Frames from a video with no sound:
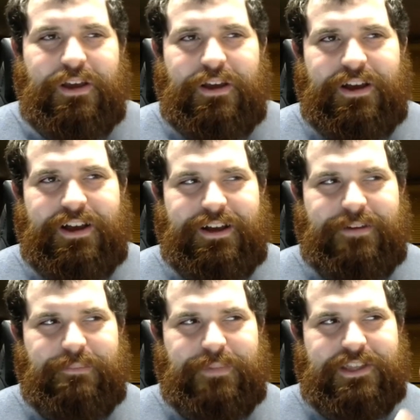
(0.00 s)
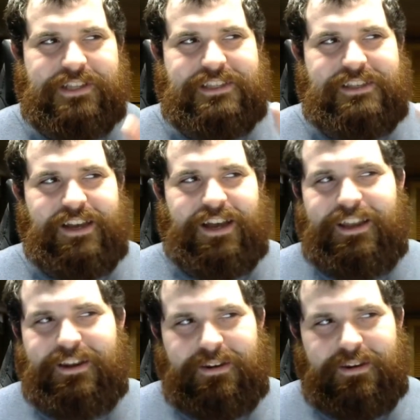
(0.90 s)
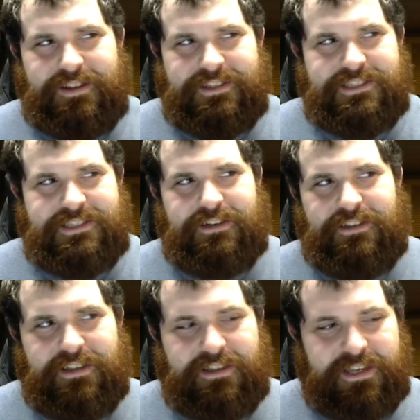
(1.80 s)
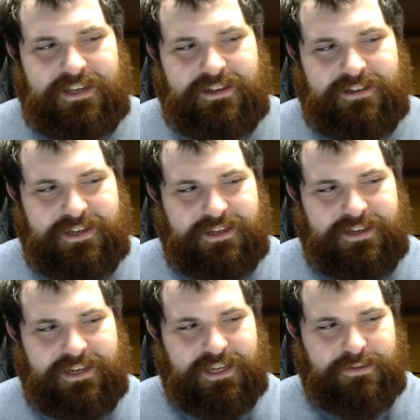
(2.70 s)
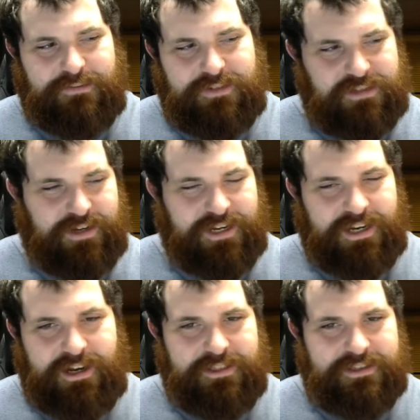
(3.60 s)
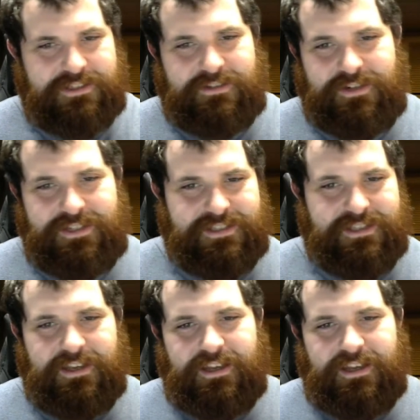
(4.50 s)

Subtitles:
But that's not necessarily like a negative strike on the series